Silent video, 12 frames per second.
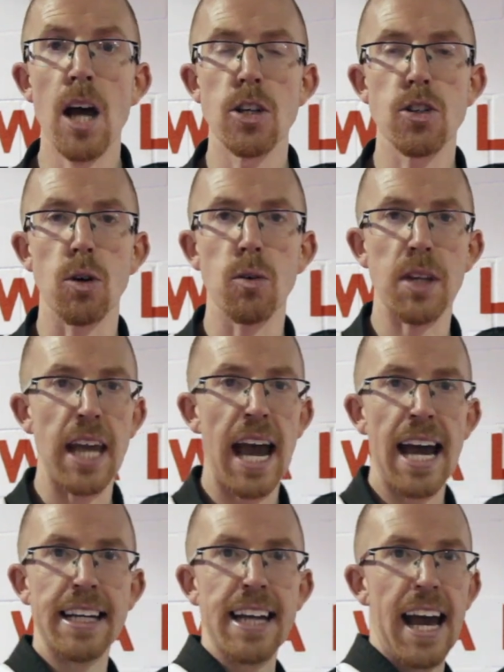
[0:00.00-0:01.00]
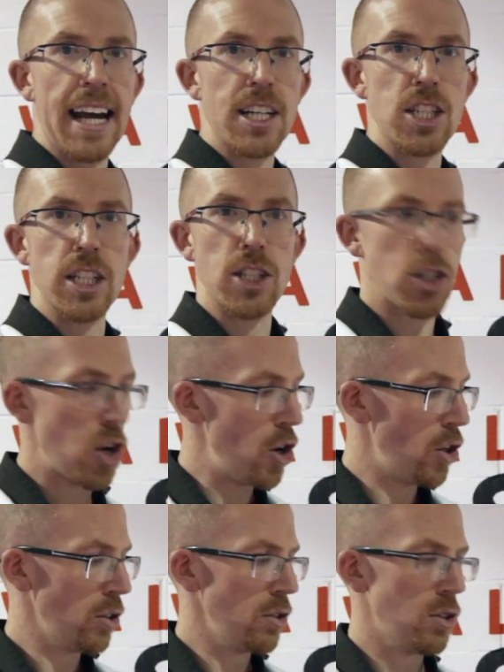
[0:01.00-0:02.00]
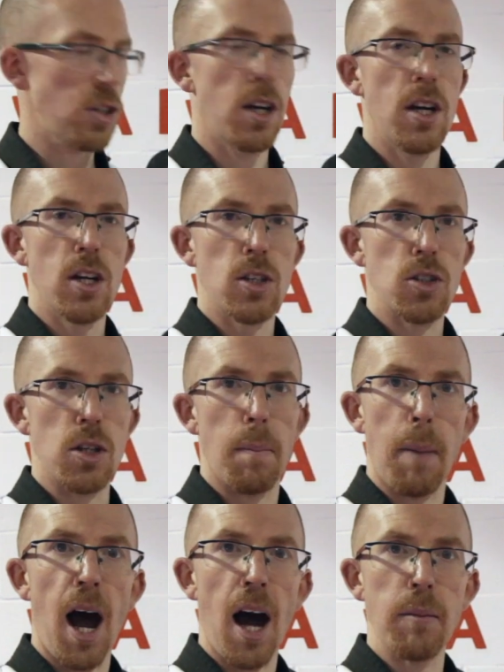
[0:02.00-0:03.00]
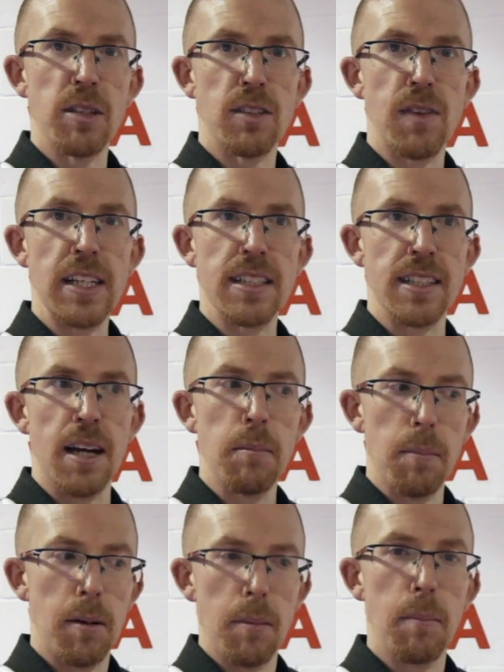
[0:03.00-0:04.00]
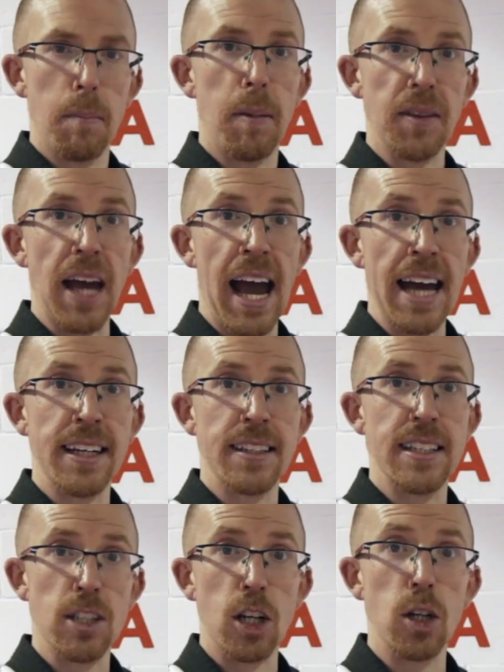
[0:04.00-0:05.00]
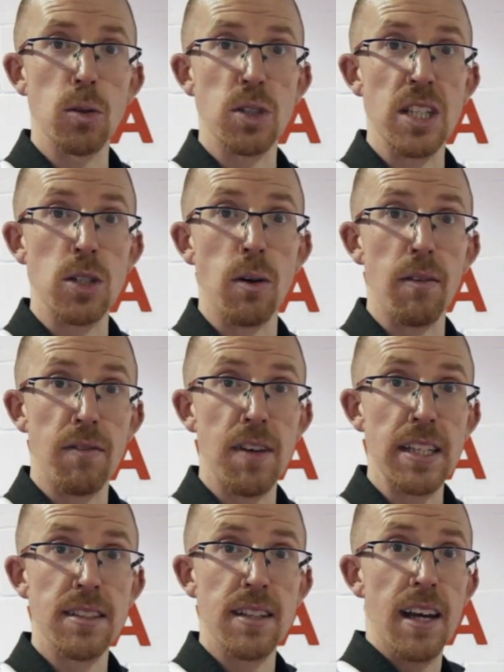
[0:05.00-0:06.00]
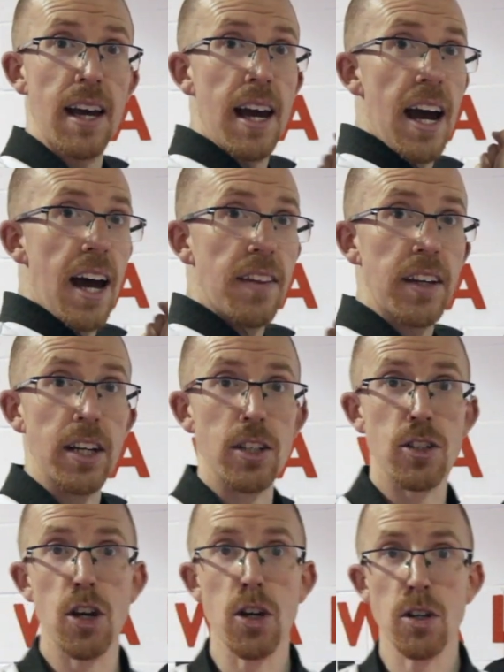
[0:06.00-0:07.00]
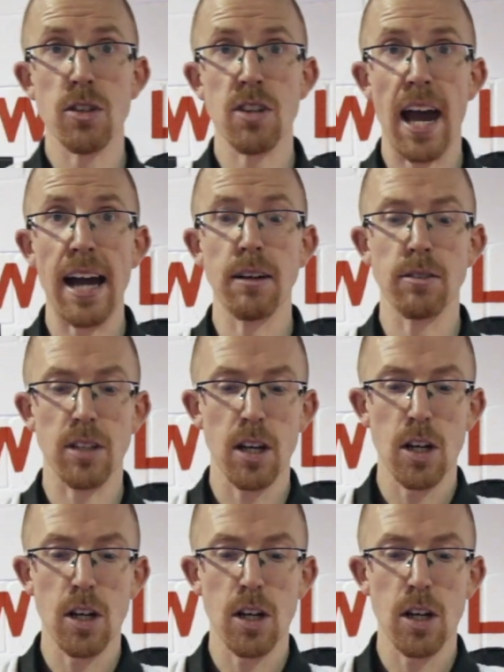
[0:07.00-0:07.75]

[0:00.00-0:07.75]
So the hand actually turns, so the palm is facing up, but the hand is closed into a fist, and then it turns out